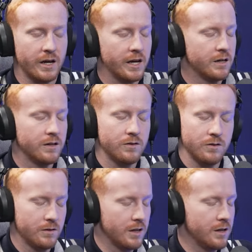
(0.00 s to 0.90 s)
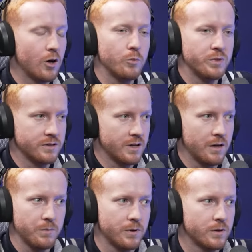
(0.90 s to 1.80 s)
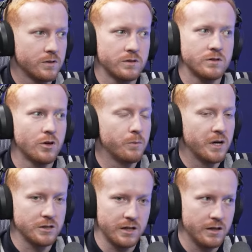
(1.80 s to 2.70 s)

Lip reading: Yeah, and it opens up so much